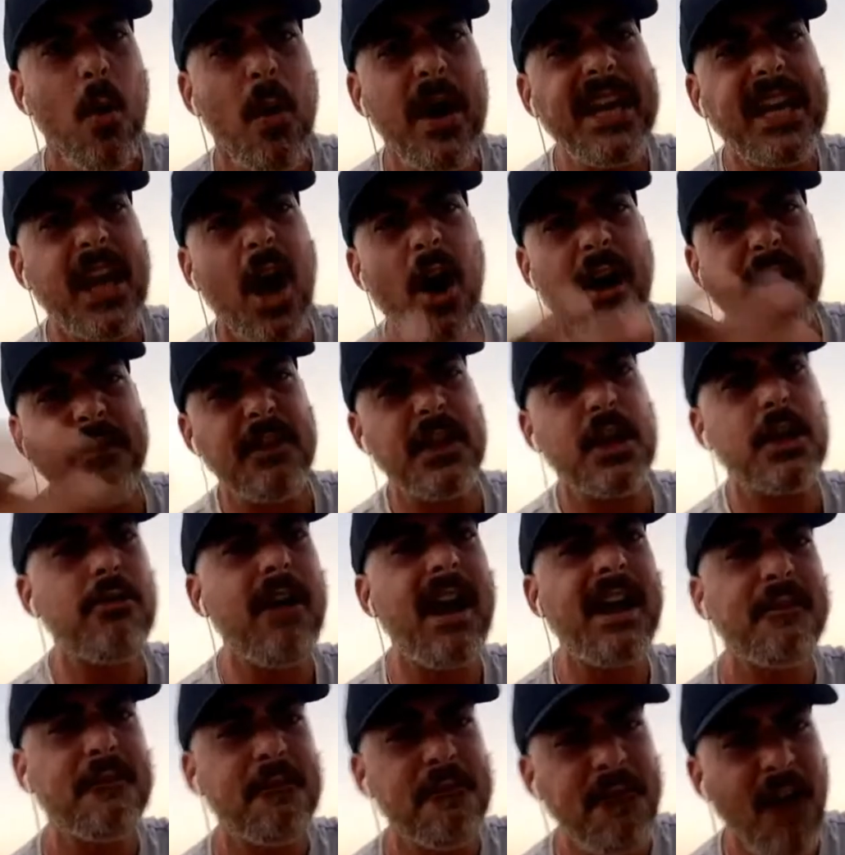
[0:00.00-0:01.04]
We can't even
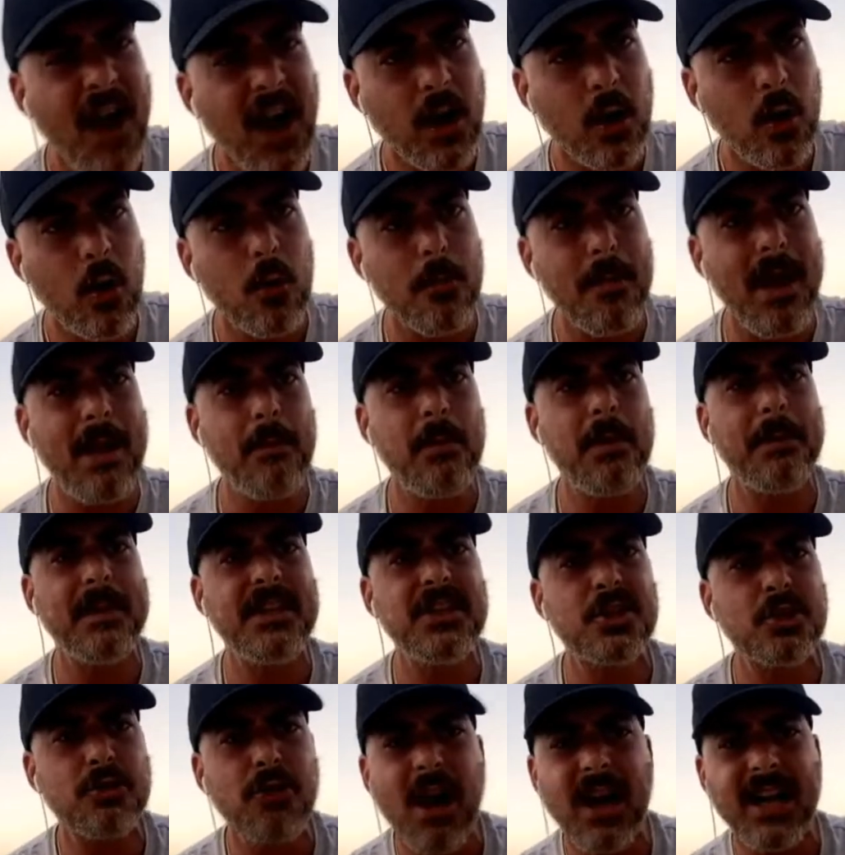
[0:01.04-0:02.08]
create fuck all, man. We've been
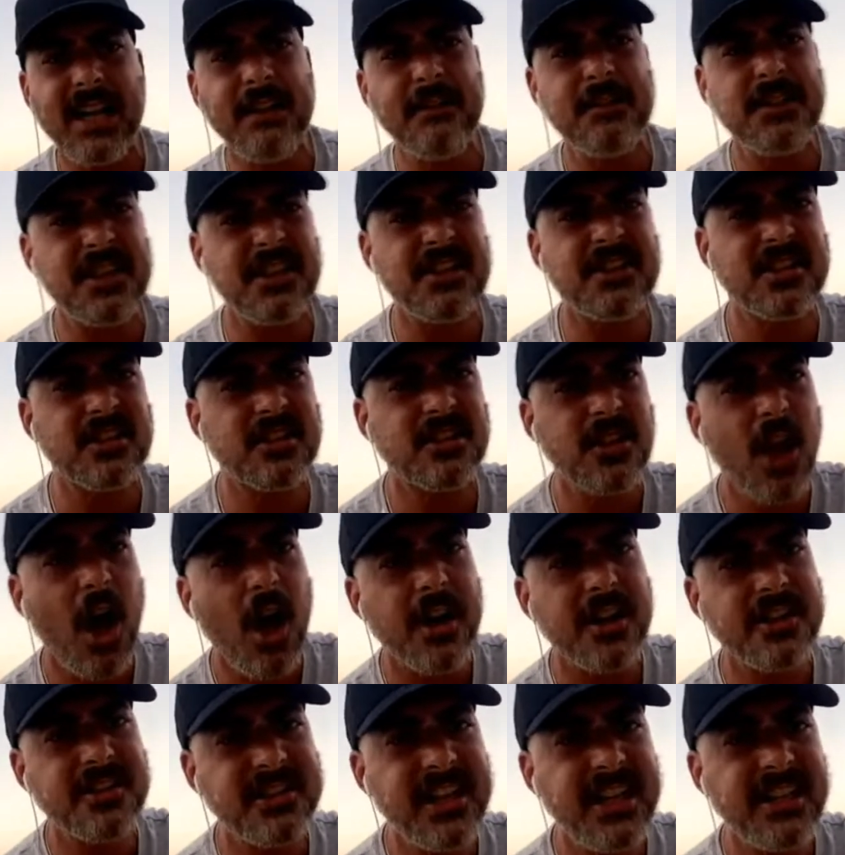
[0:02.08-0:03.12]
struggling since the start
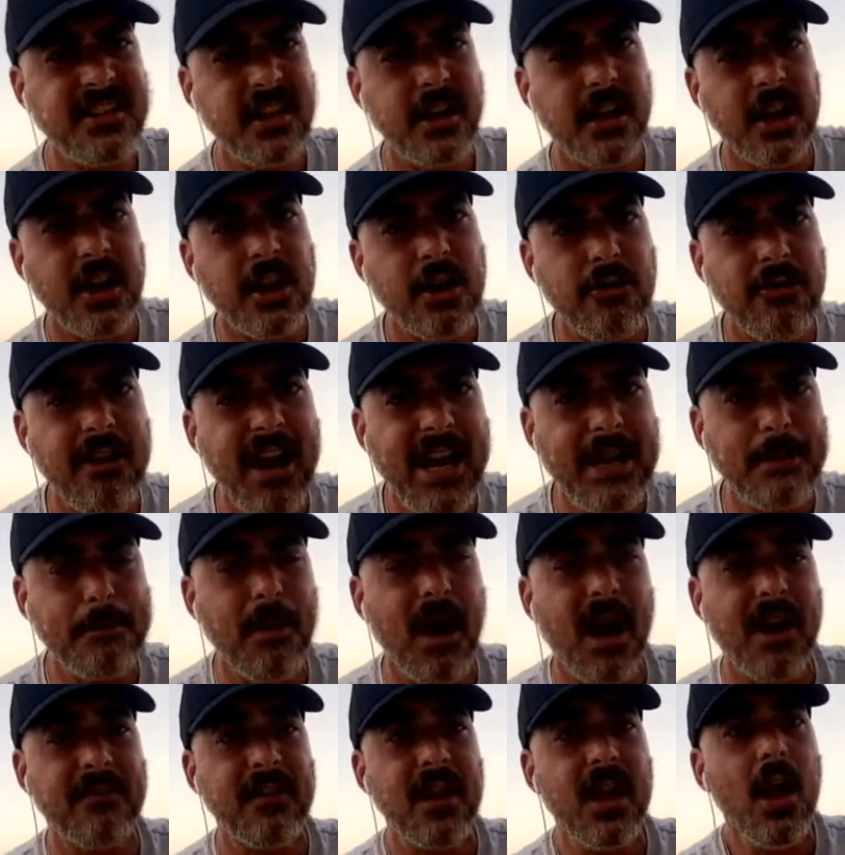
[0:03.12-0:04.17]
of the season to create,
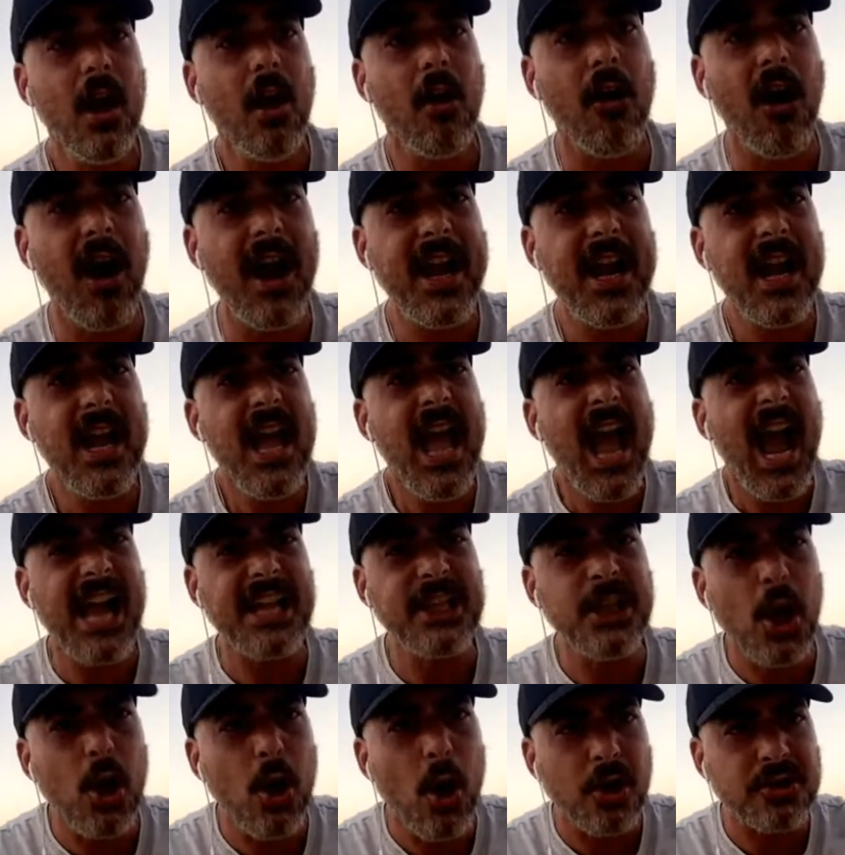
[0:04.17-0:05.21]
bruv. All right?
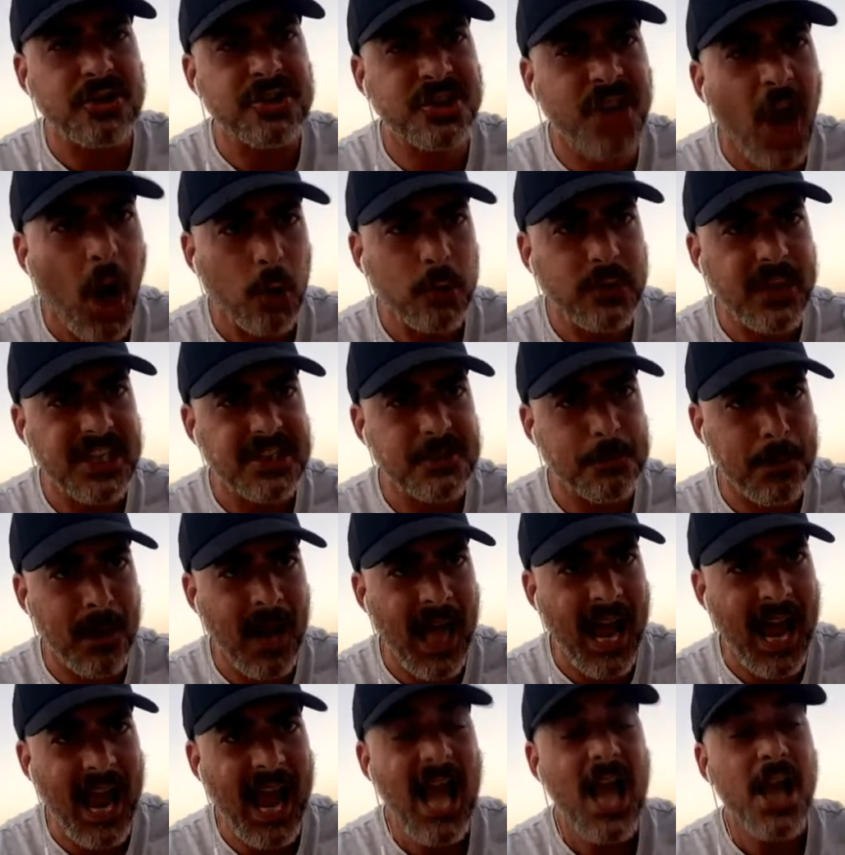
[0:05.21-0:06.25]
And you lot sold this
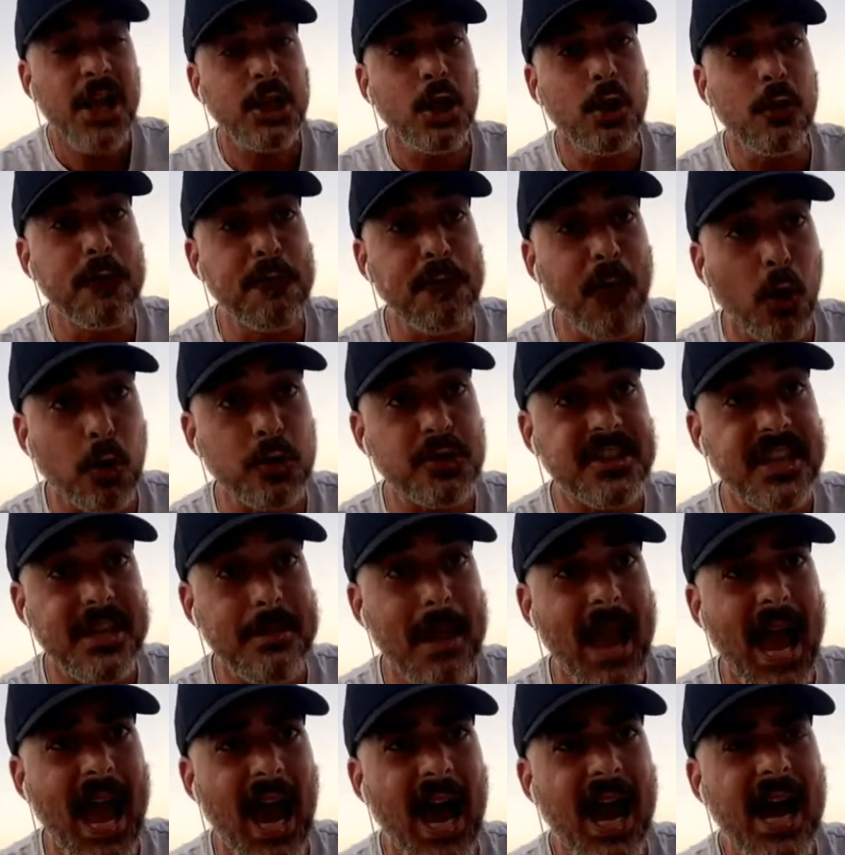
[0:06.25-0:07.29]
player. You forced him
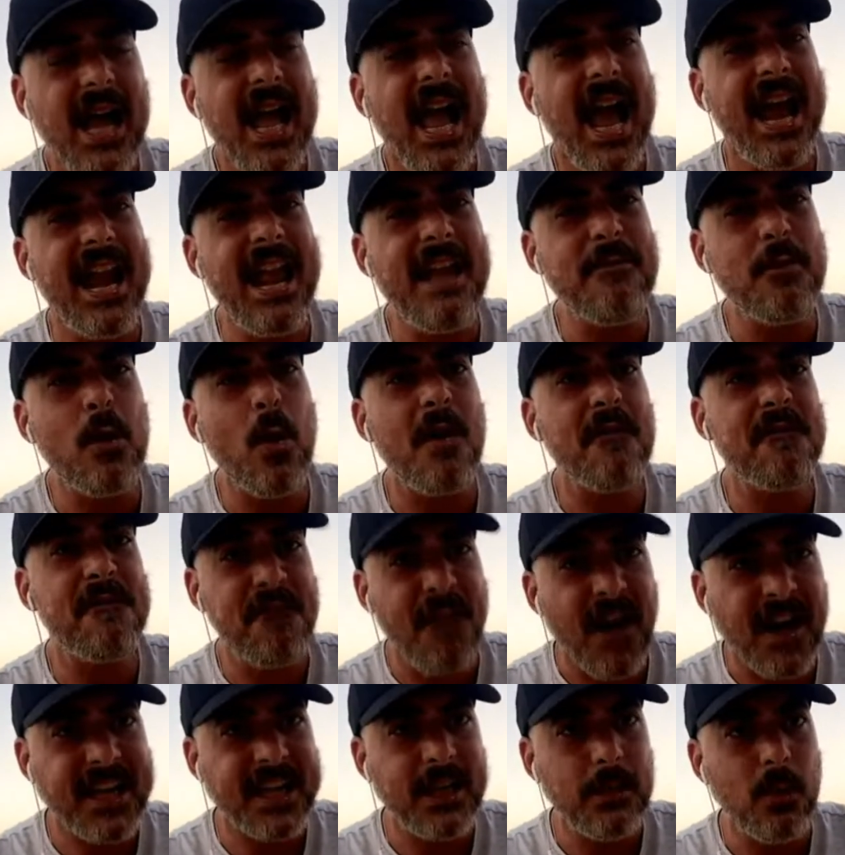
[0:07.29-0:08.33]
out. And everyone
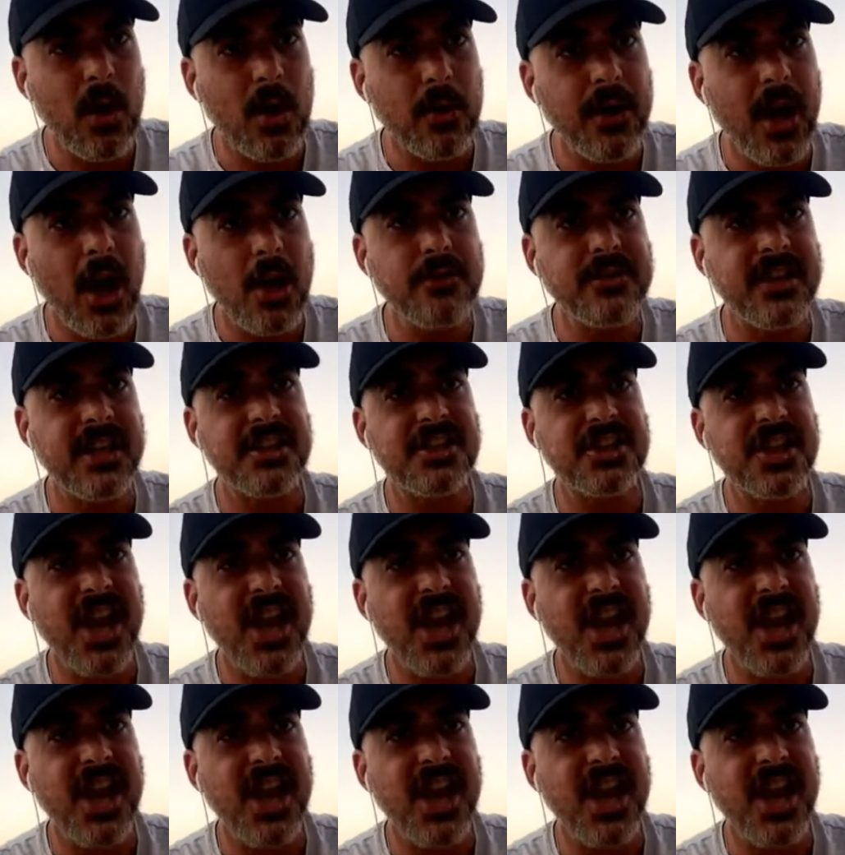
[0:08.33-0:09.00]
fucking well knows it.